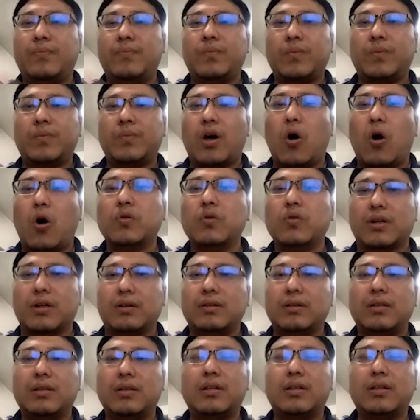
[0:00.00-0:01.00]
older,
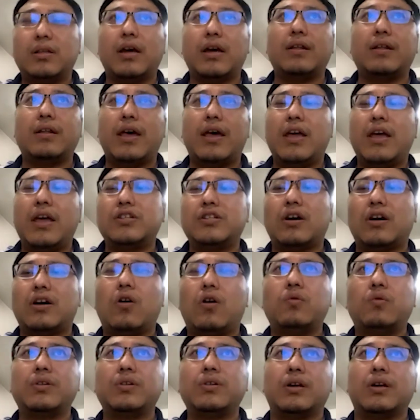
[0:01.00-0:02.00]
their age are
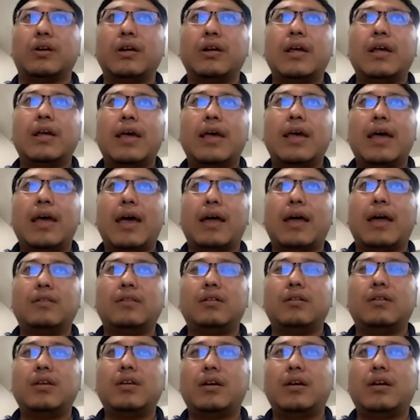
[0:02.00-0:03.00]
older, and
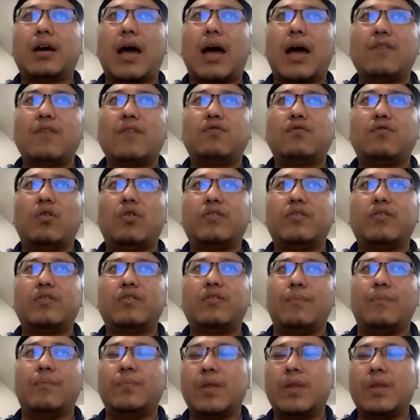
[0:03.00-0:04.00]
nearly half of them
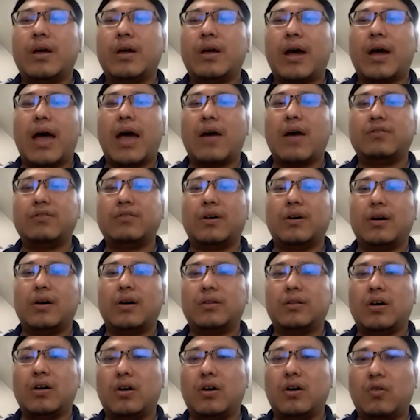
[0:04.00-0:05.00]
have
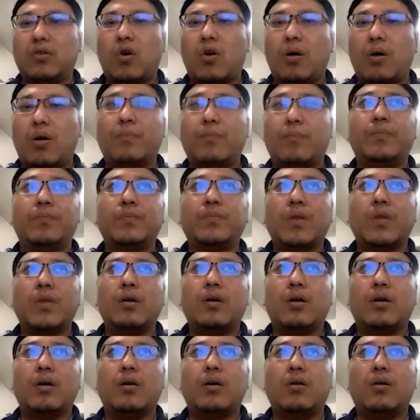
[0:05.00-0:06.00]
the
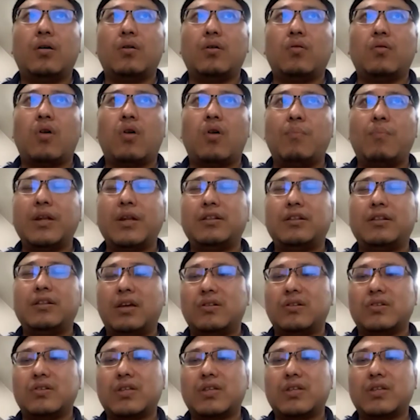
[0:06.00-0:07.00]
comorbidities
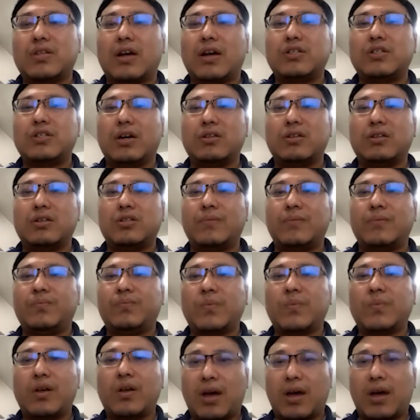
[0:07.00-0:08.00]
such as
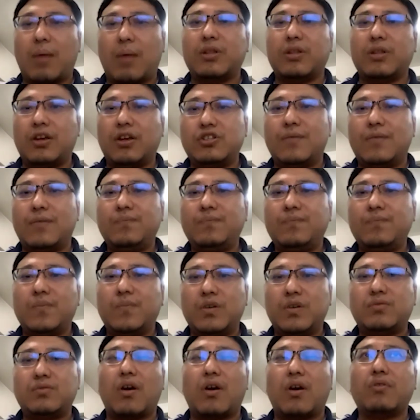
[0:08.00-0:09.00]
hypertension is
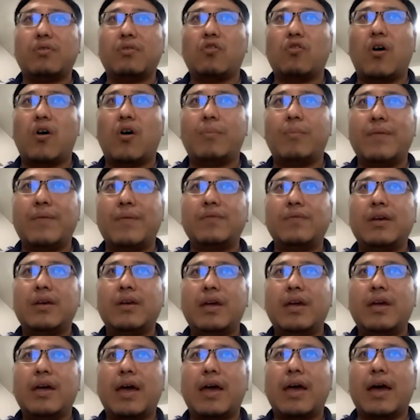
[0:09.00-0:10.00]
very common,
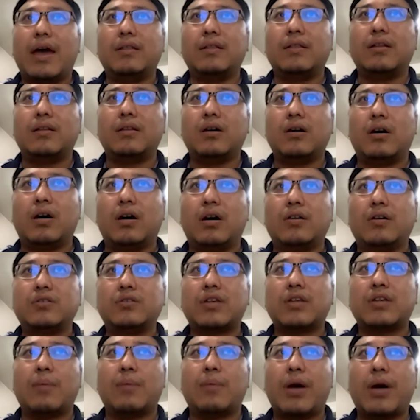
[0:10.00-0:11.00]
and
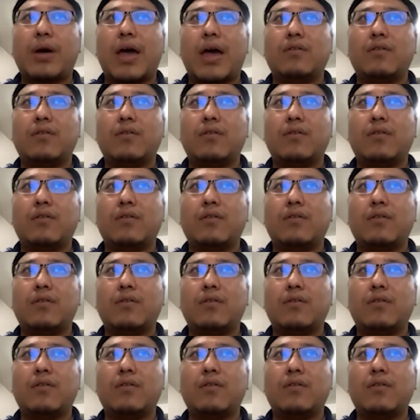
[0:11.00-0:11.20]
some have